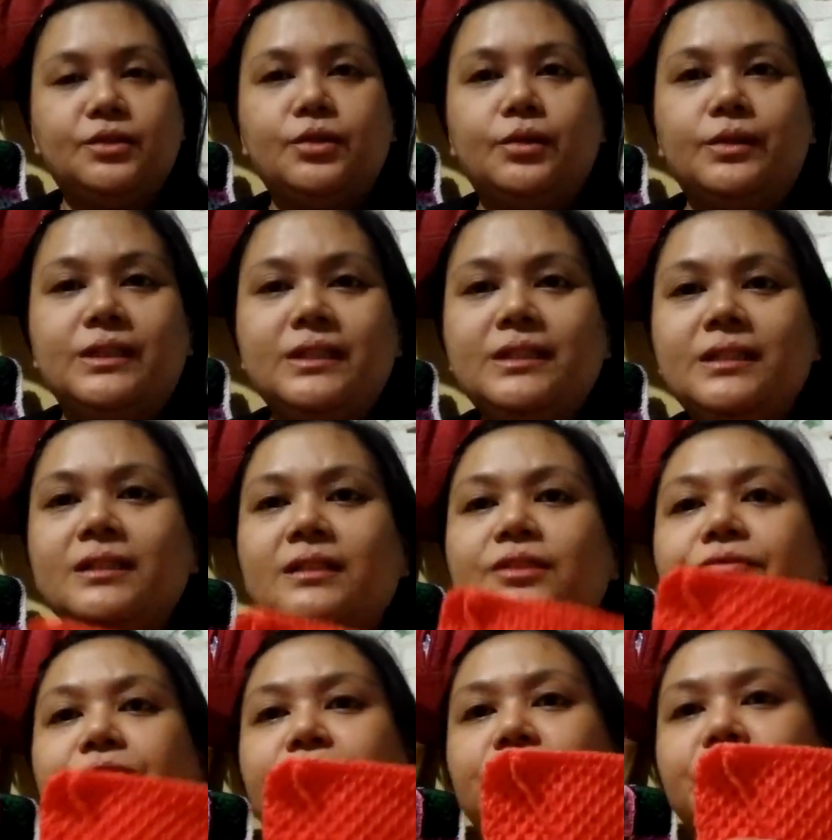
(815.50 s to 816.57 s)
So this is
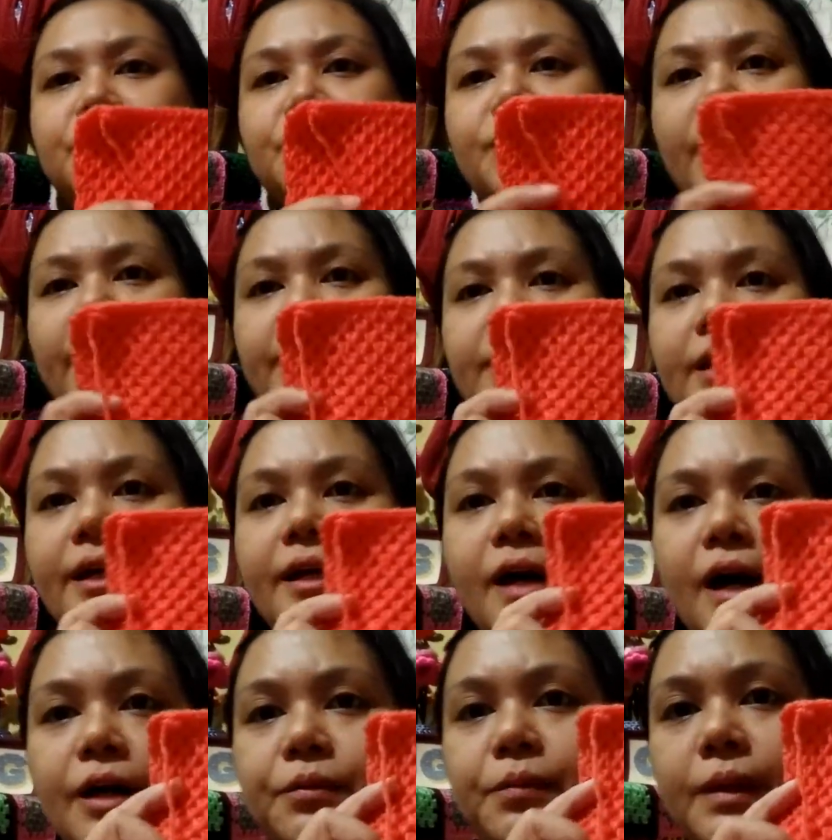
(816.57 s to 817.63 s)
the first try that I
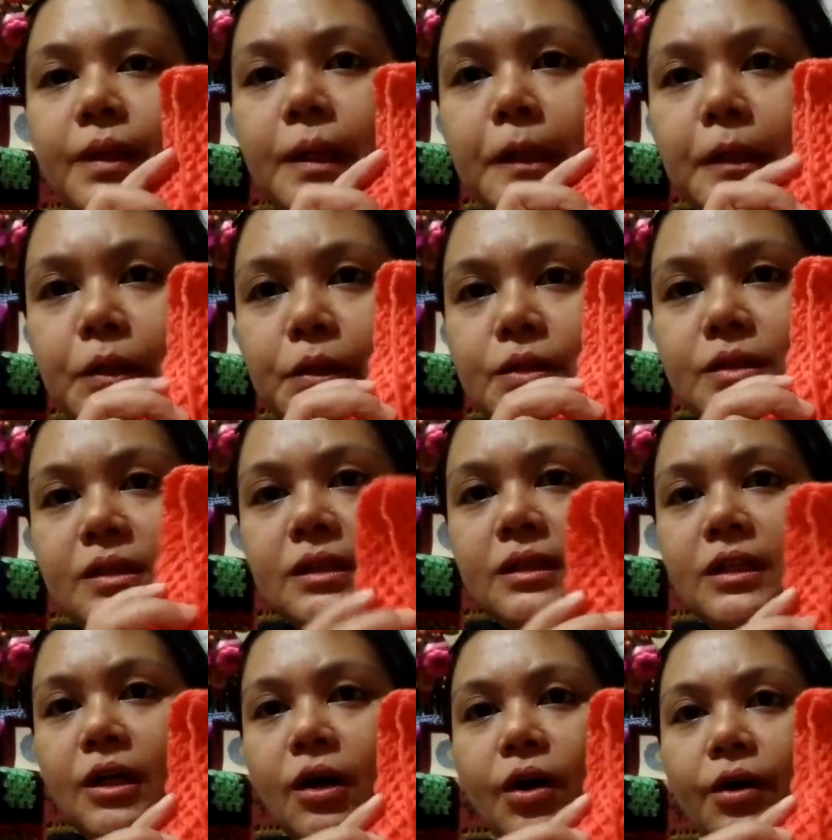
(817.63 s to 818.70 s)
had with it using
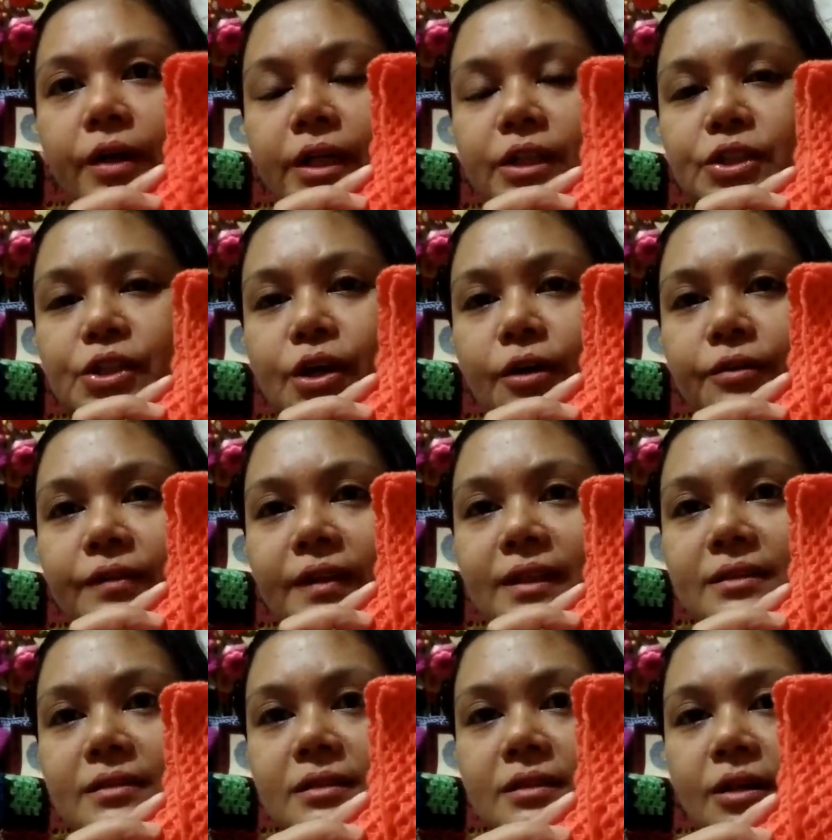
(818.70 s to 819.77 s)
the orange love
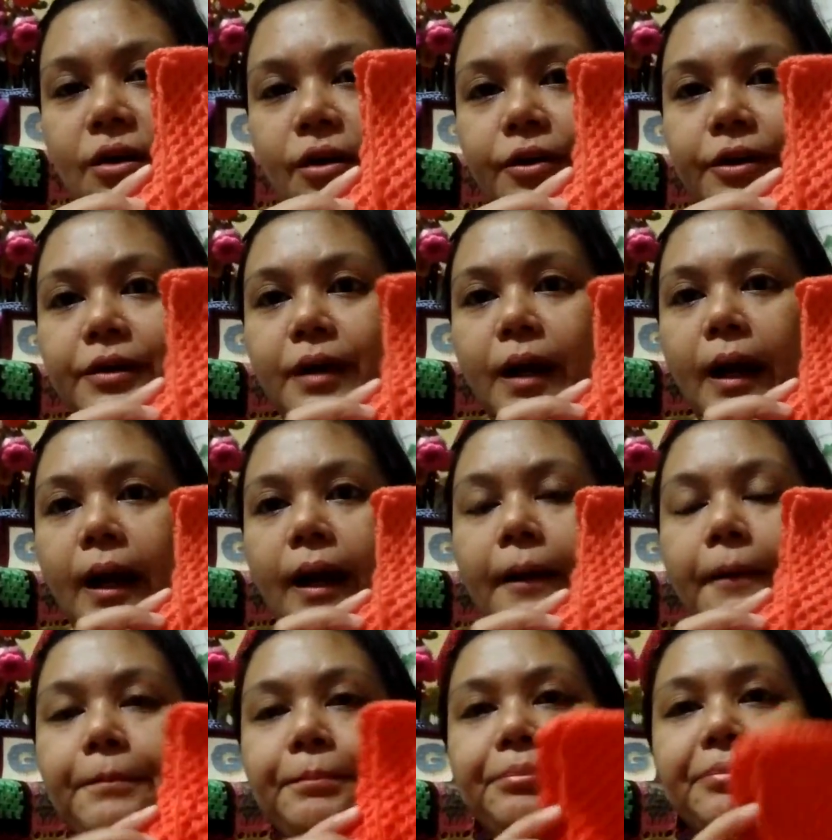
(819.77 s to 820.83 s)
nuts yarn,
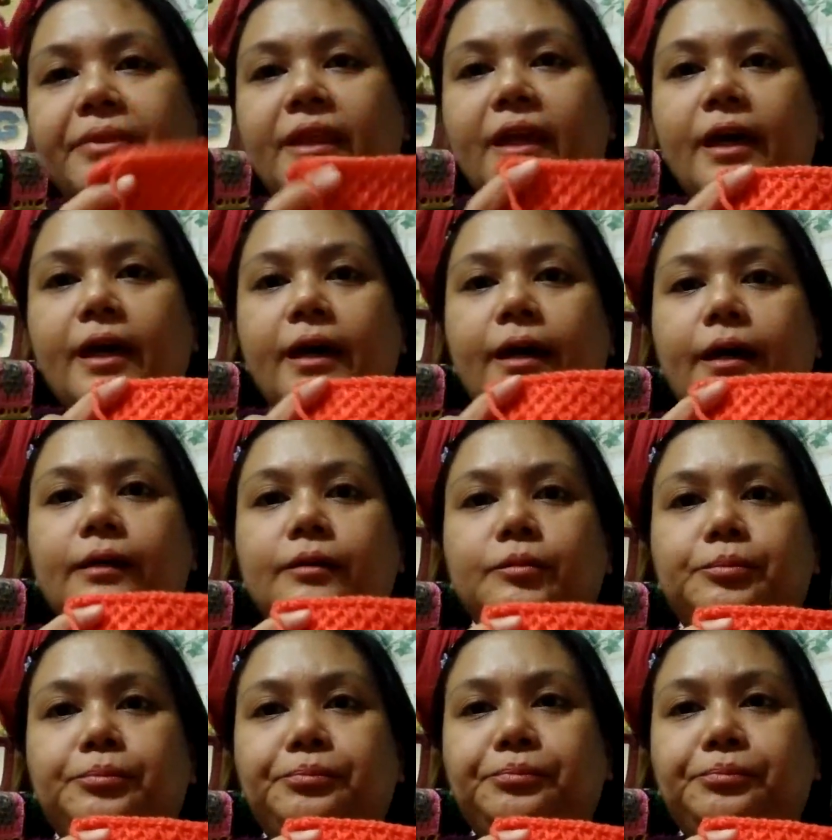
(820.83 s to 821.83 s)
and